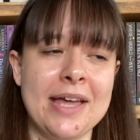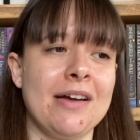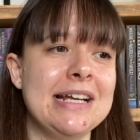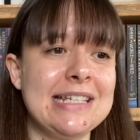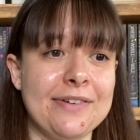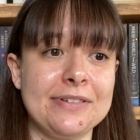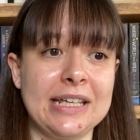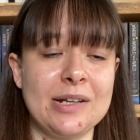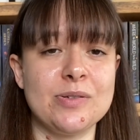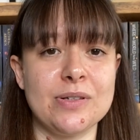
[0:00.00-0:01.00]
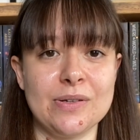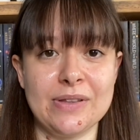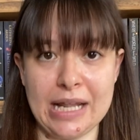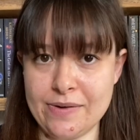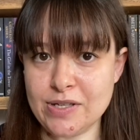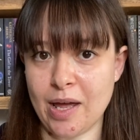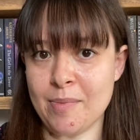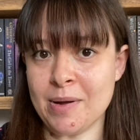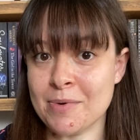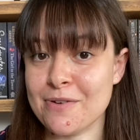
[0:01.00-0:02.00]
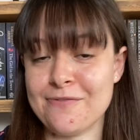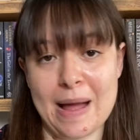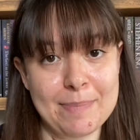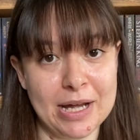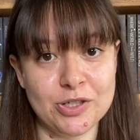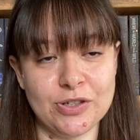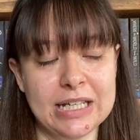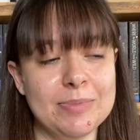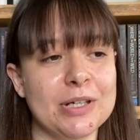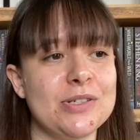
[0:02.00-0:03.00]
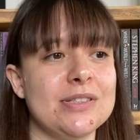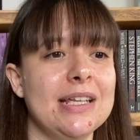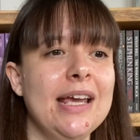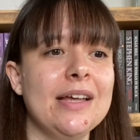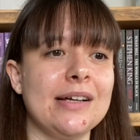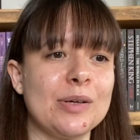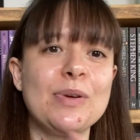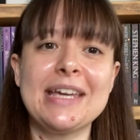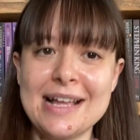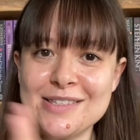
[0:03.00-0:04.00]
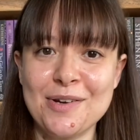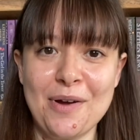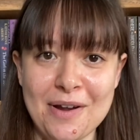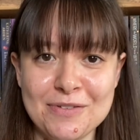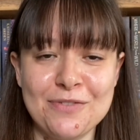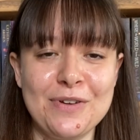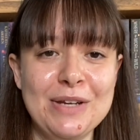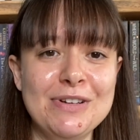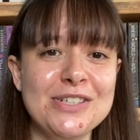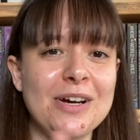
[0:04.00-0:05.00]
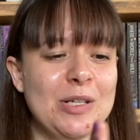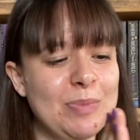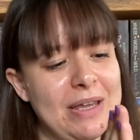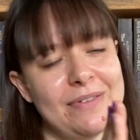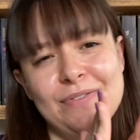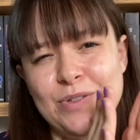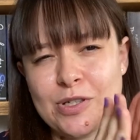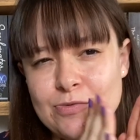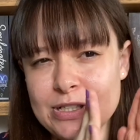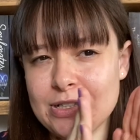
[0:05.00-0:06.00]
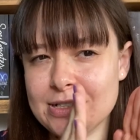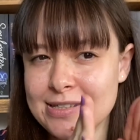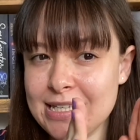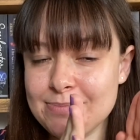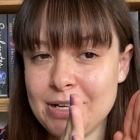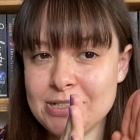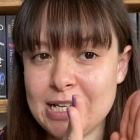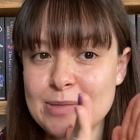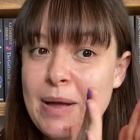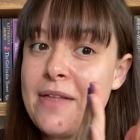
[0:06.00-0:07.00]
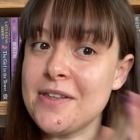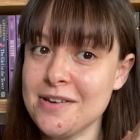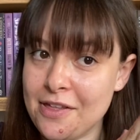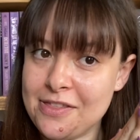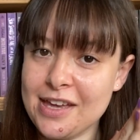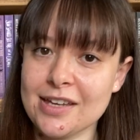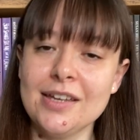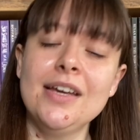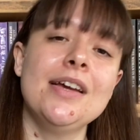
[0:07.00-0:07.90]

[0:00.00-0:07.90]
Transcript: And I definitely get to the end of term and a flat battery, because weekends are not enough to fully recharge. But even if you just recharge this much, it's better than nothing.